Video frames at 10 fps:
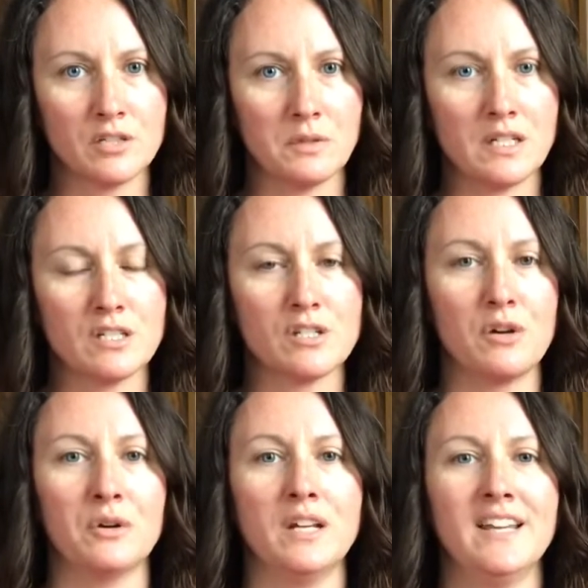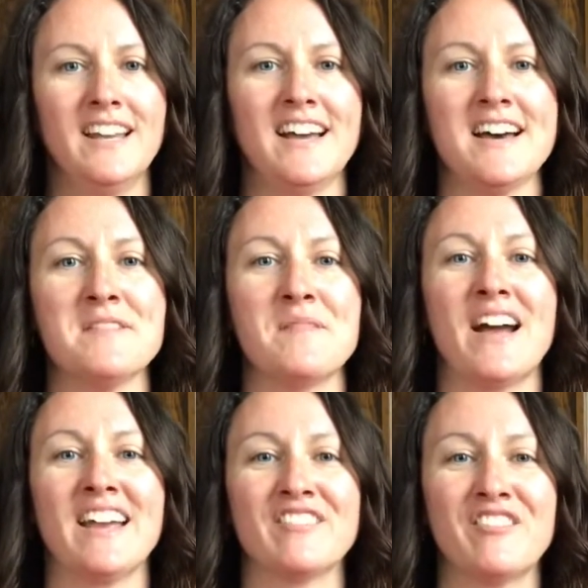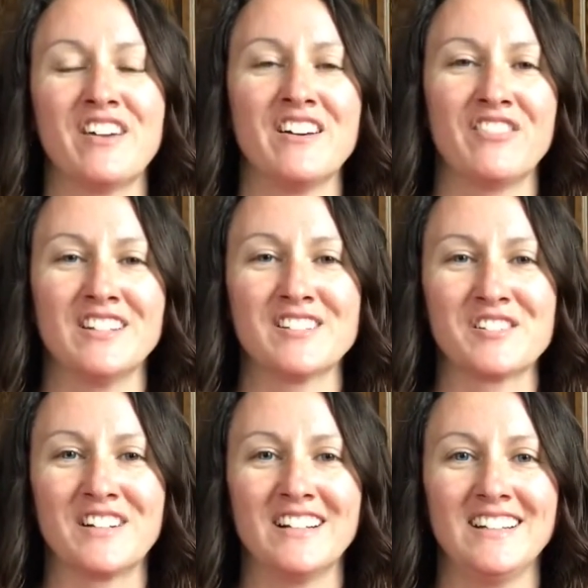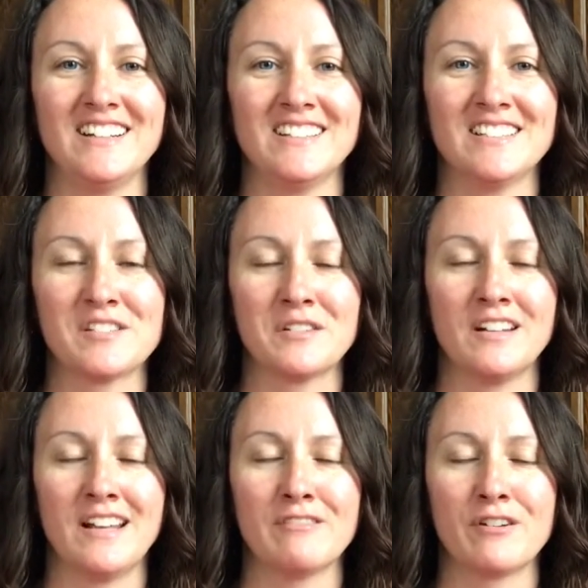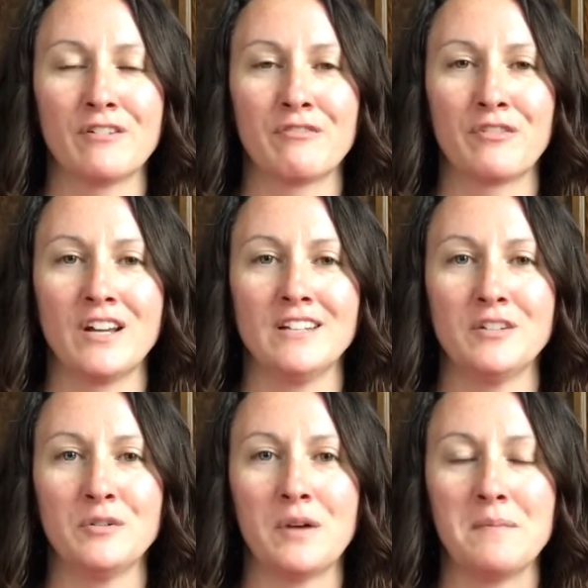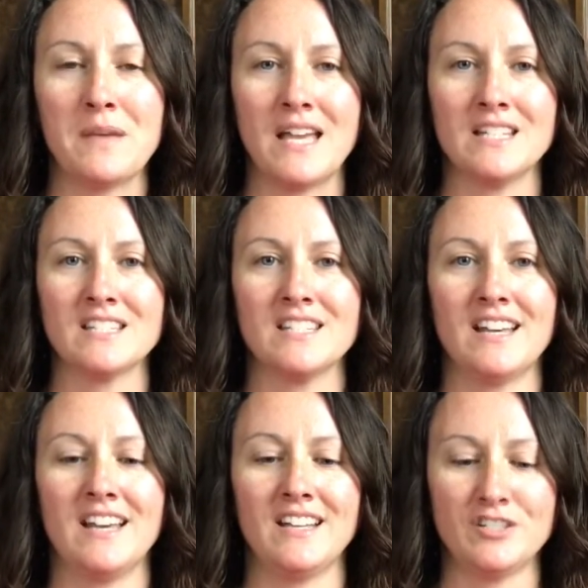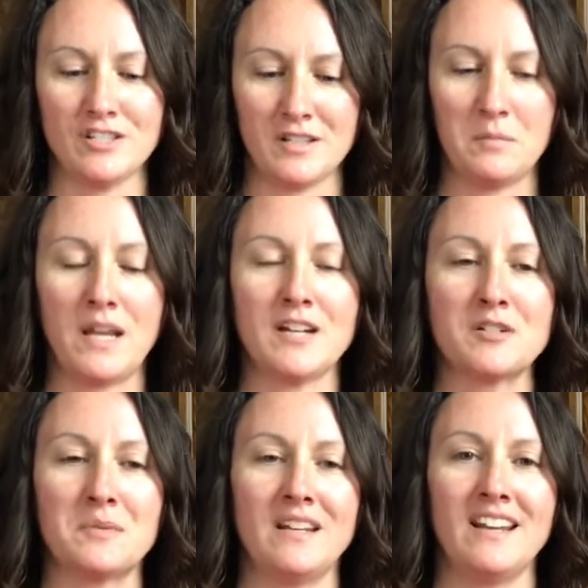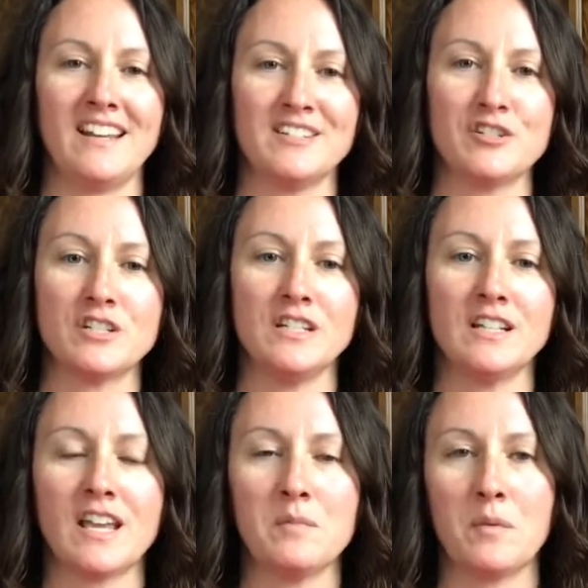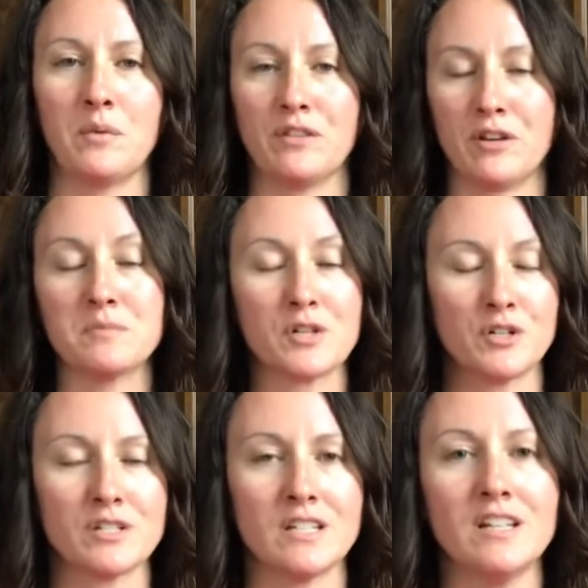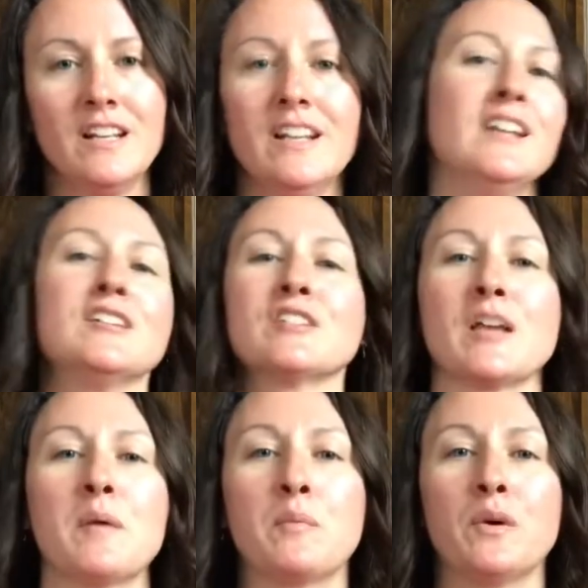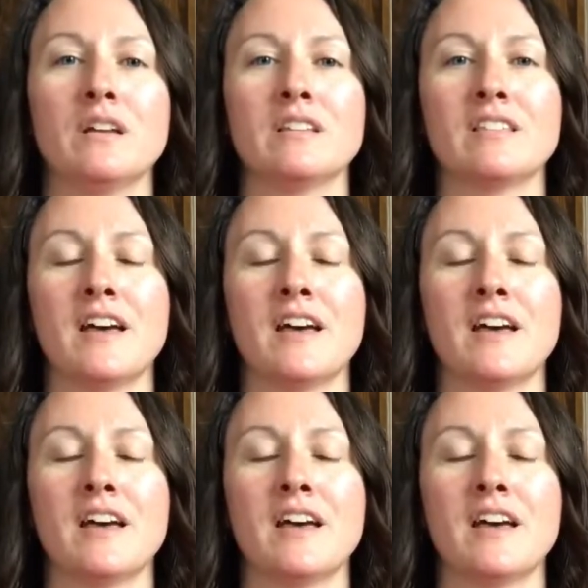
to it. So I have a fun story on this one. I have a friend who I met. She's in management, and she came up with, her name's Kirsten, she came up with